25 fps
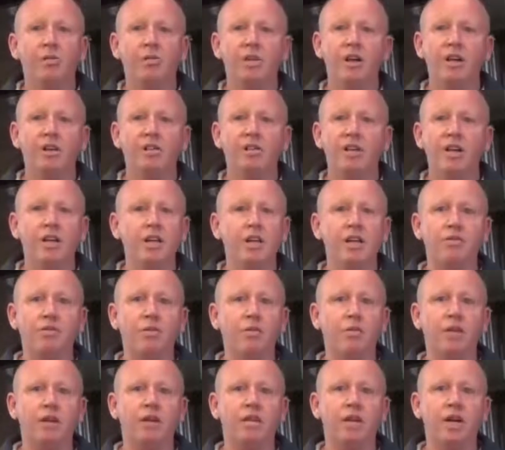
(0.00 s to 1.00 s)
Well, it
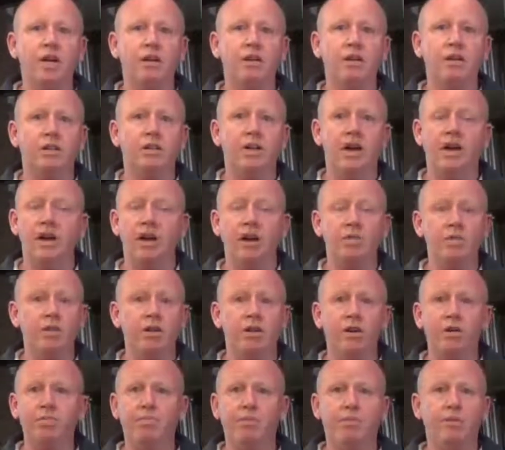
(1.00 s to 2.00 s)
never worked out like that. I
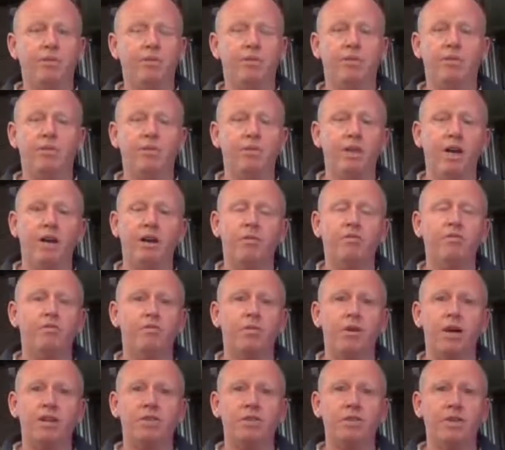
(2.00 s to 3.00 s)
mean, I plotted all that
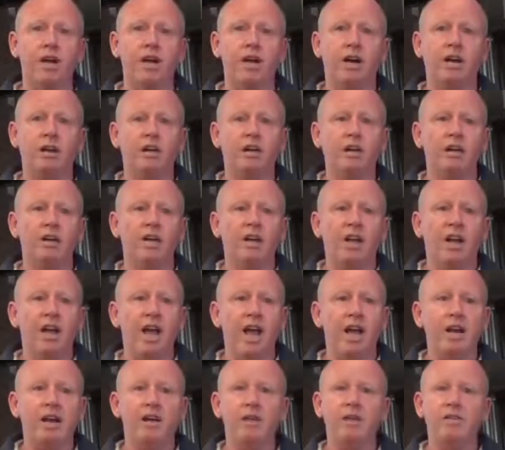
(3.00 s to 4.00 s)
information out,
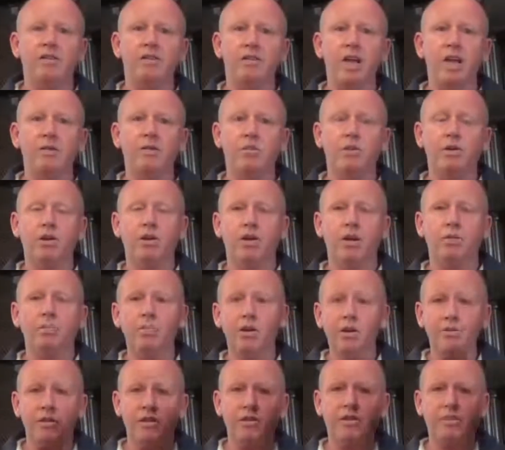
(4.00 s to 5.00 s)
and it has seemed we've got
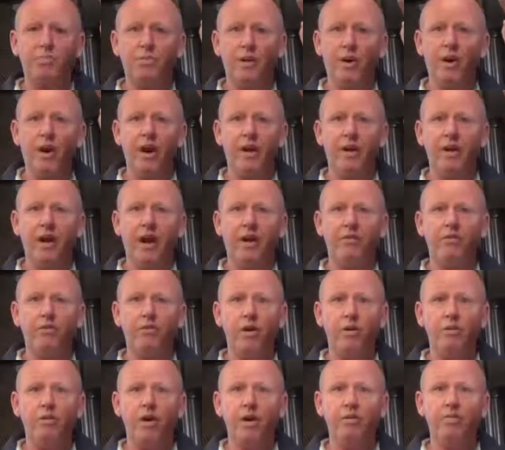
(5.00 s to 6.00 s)
a bit of a spike
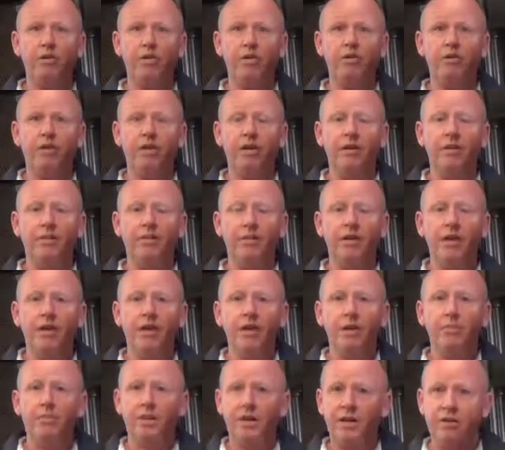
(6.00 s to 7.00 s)
after we rebuilt it,
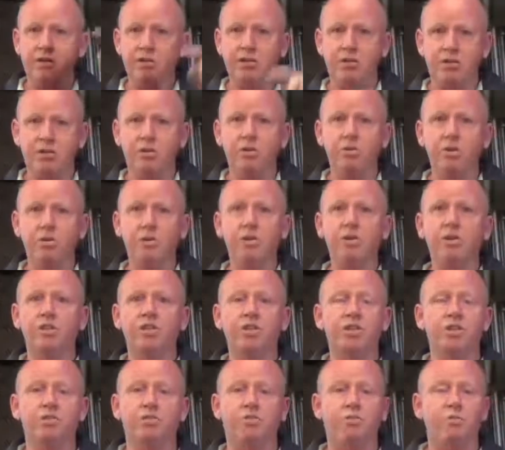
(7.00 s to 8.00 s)
but it soon
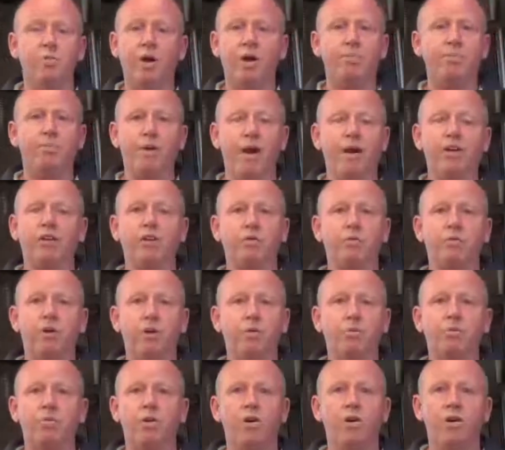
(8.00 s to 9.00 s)
just went back to
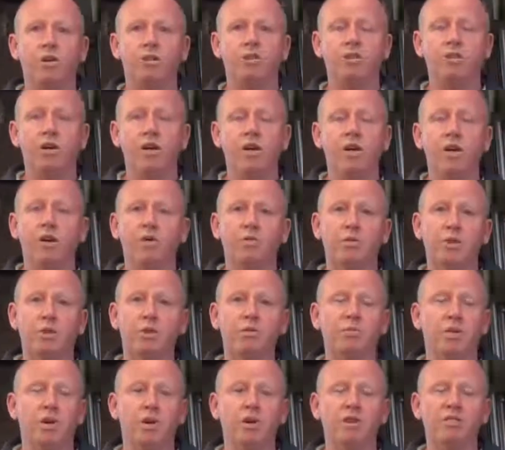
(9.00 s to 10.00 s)
what it was,
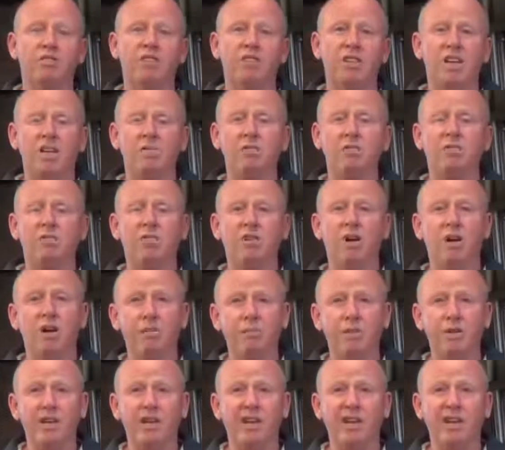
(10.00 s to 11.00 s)
which was, it was an
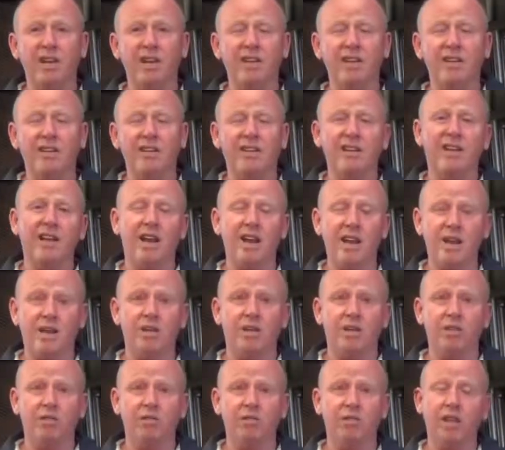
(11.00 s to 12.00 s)
old bit of gear,
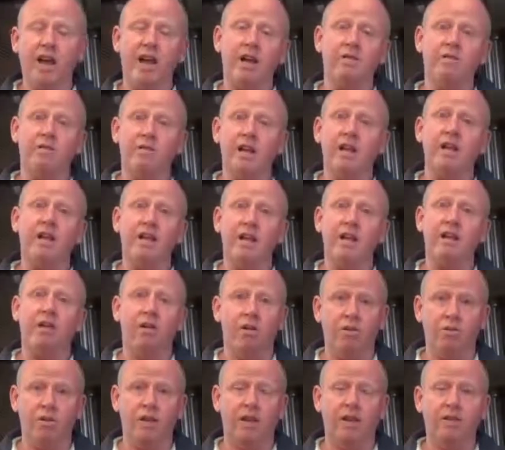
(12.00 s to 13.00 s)
getting old, and it was going to get
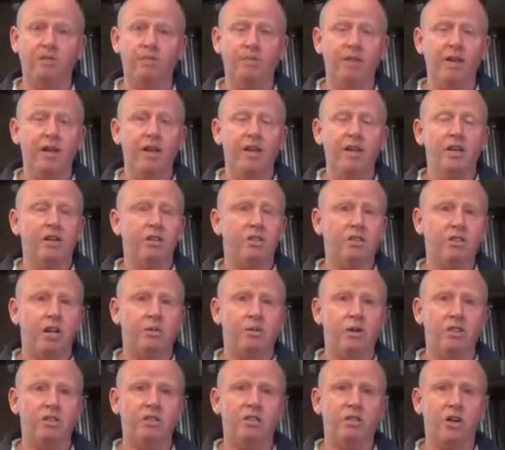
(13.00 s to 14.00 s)
older. So
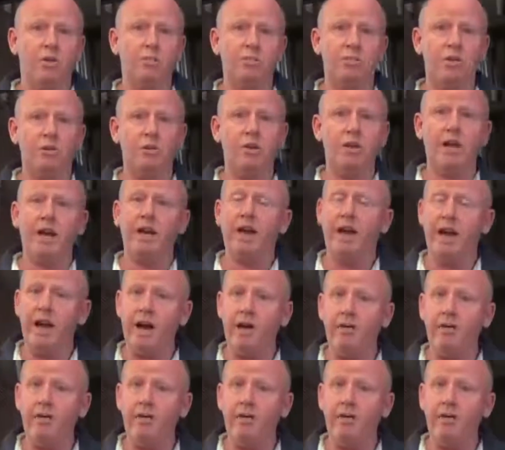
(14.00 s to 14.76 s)
I stopped doing that.